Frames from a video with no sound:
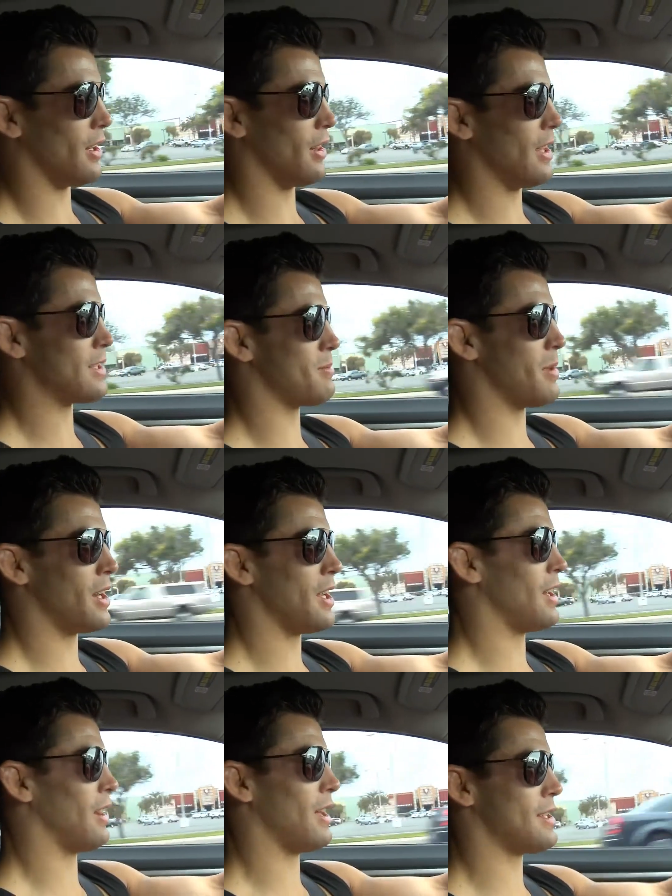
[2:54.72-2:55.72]
Less money
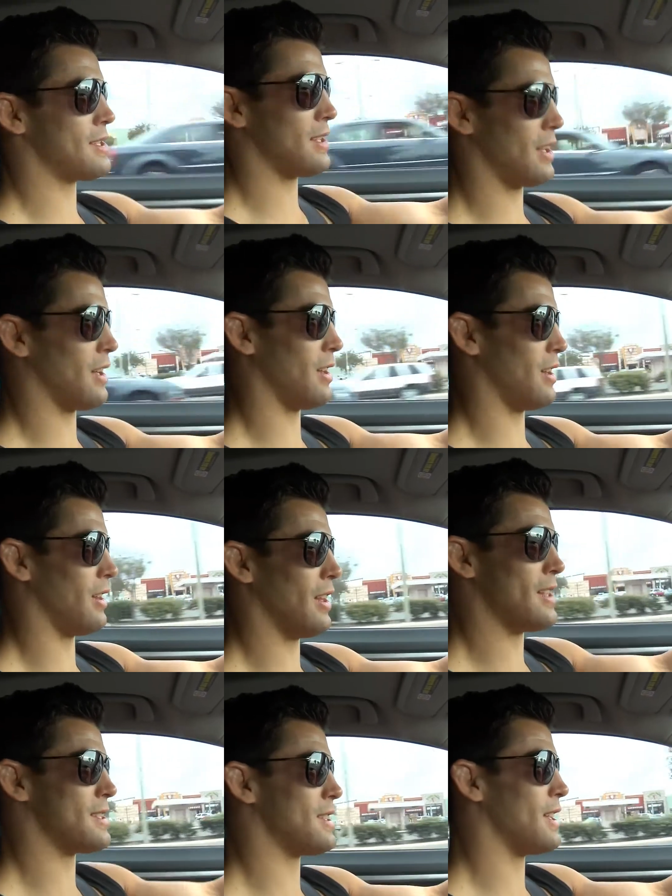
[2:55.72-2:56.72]
and less
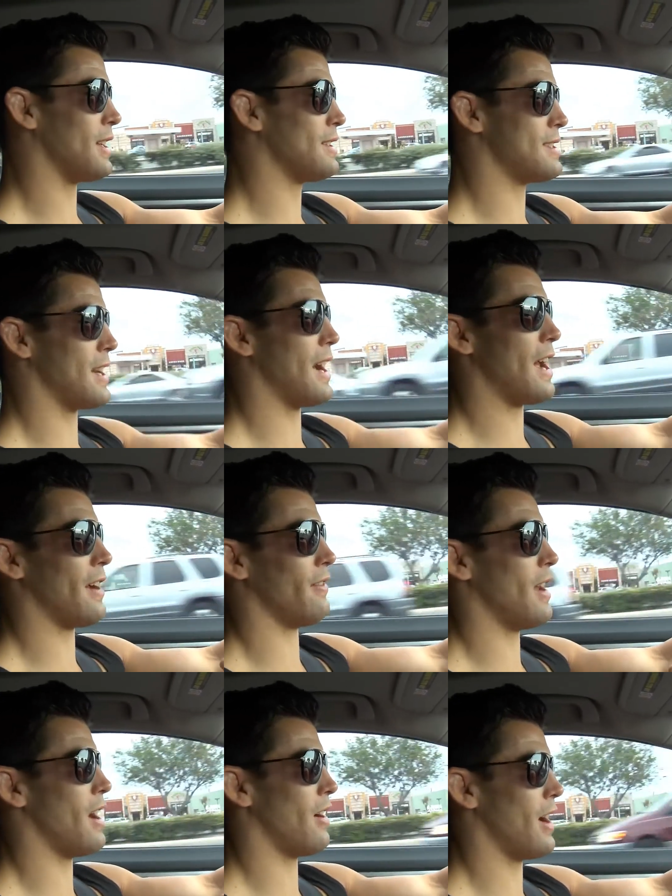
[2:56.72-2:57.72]
things than I have
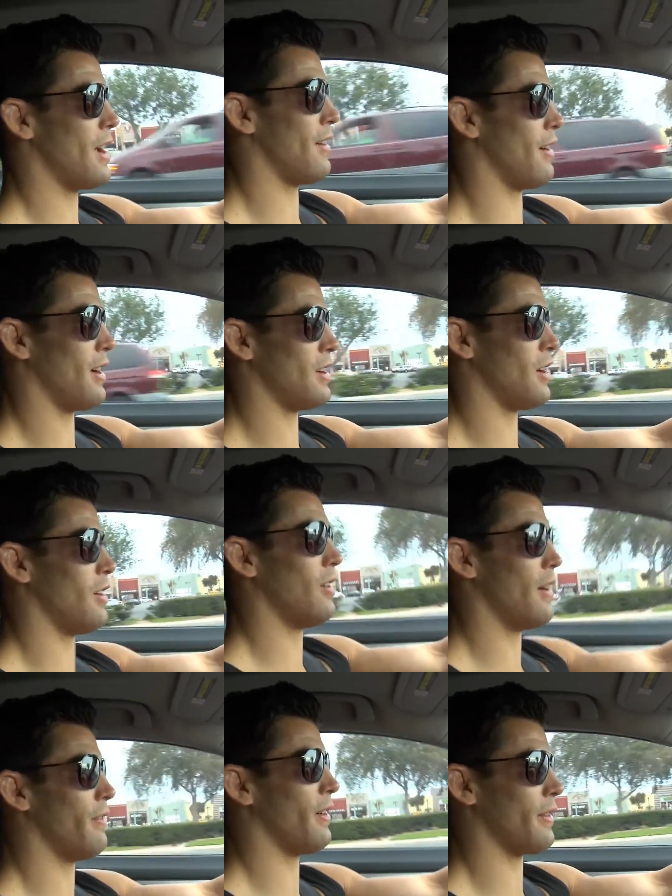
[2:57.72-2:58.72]
now.
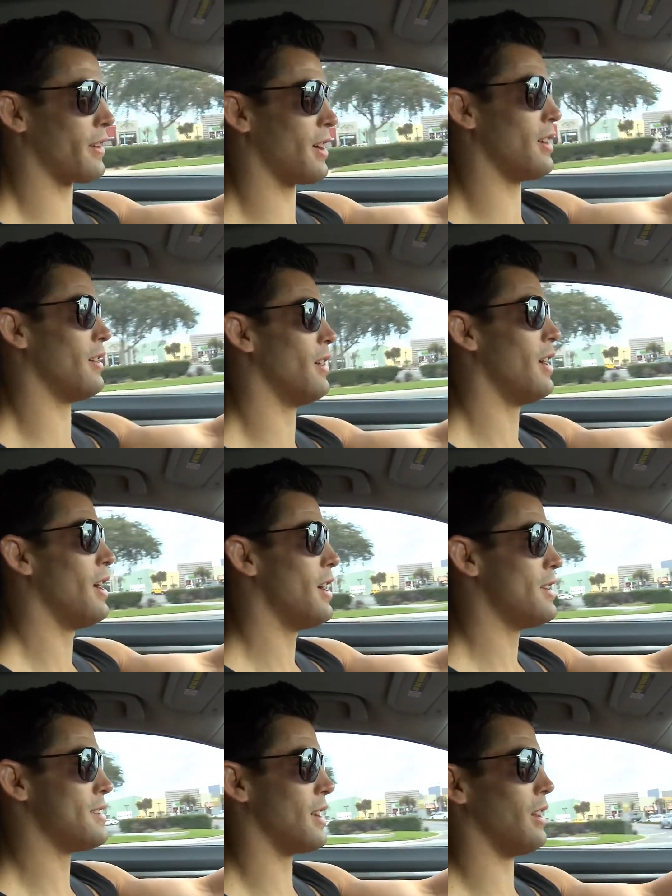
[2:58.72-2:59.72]
I've kind of
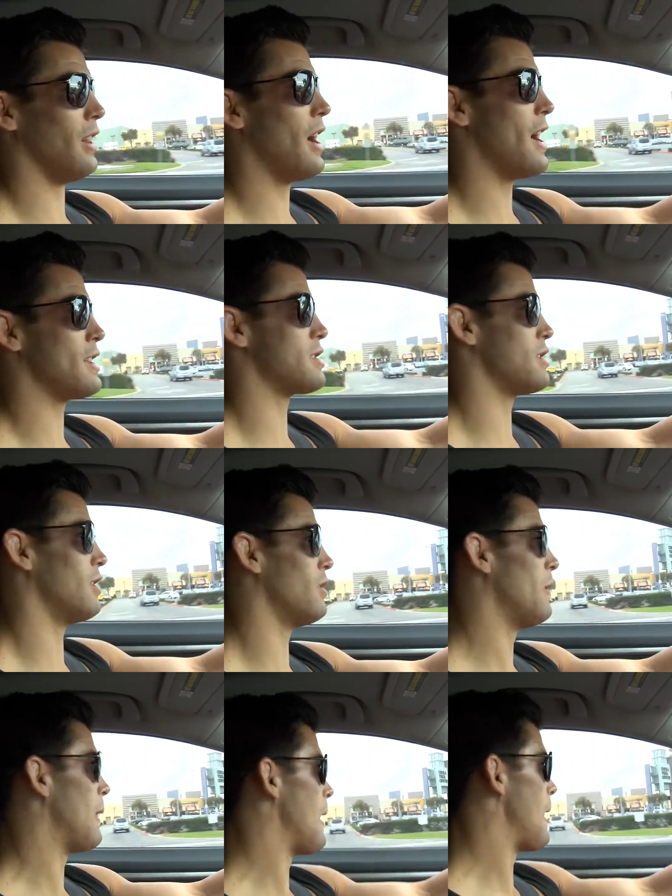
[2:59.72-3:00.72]
done a lot, so